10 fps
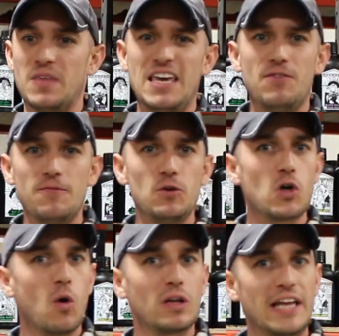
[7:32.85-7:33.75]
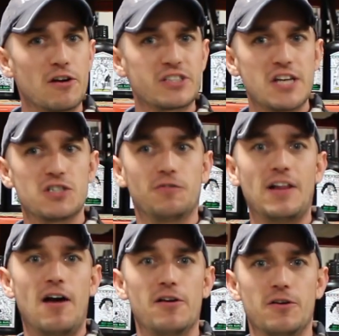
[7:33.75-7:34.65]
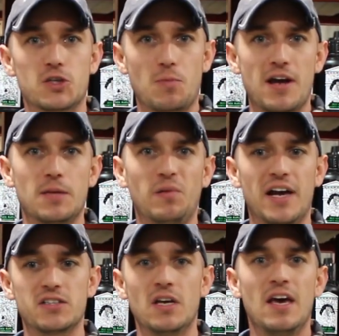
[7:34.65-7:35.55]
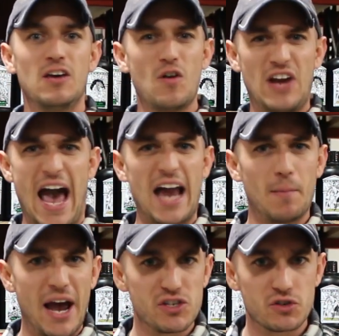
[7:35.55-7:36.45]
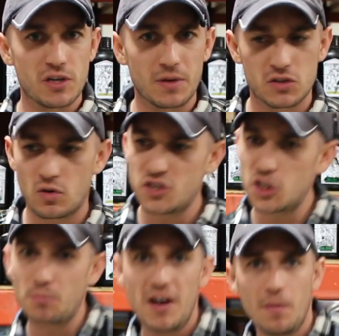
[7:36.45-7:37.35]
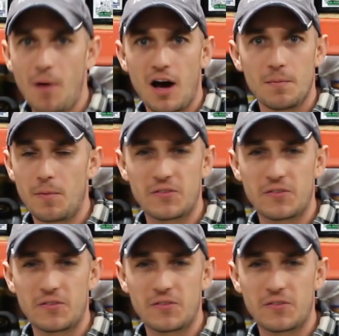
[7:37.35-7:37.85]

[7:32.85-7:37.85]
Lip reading: Even if you go in later stages of flower and you're spraying the plants, you have an atomizer or something of the sort, just spray the bottom